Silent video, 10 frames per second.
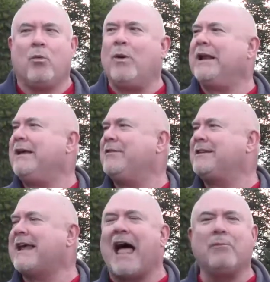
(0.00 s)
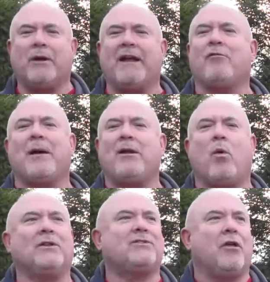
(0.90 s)
We live in the time when everybody
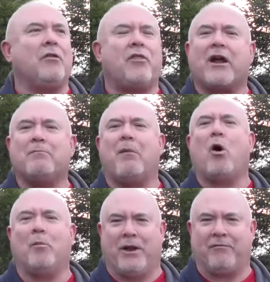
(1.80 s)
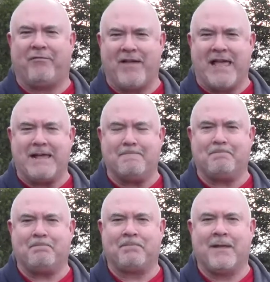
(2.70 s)
wants their moment of fame.
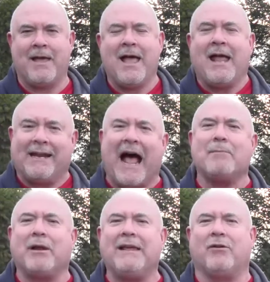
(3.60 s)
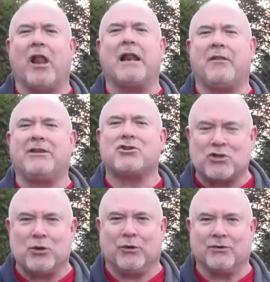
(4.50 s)
And I believe a lot of these
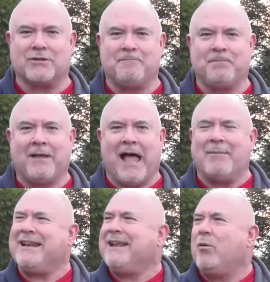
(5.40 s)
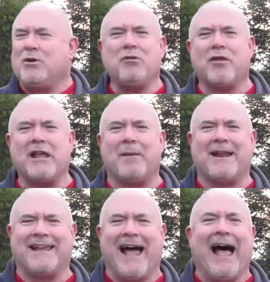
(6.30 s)
shooters, I mean, when you think
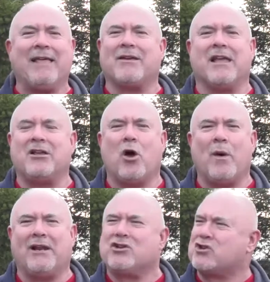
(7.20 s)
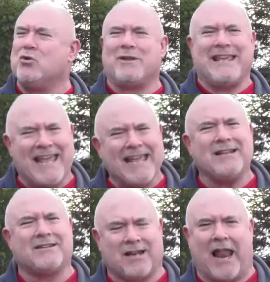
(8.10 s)
about a guy that can go in and shoot
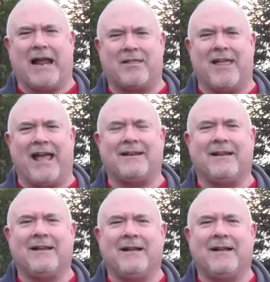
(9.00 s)
kids like that,